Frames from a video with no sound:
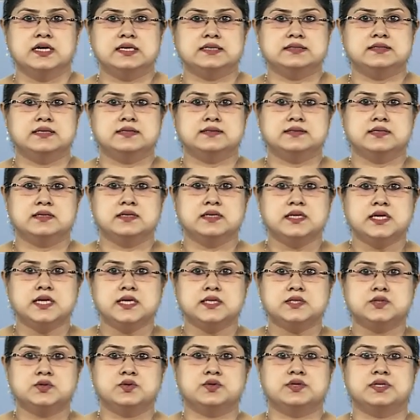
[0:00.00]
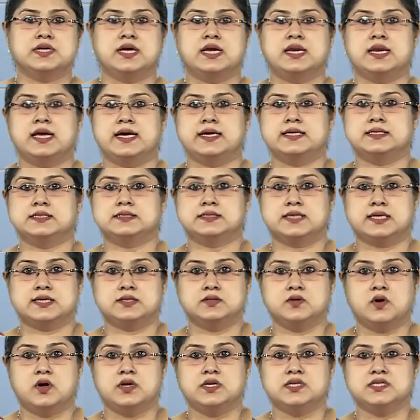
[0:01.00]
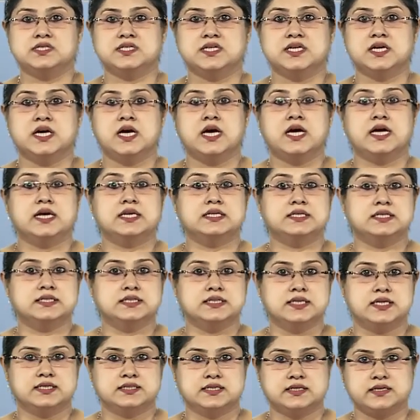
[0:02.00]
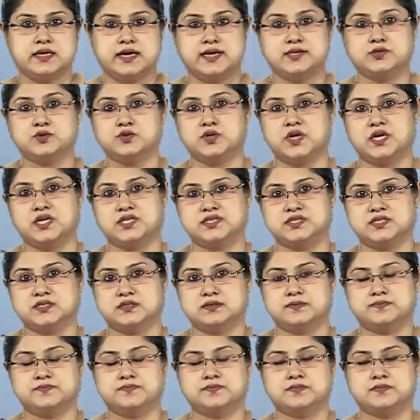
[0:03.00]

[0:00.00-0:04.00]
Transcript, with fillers: There is a need to realize technology integrated education.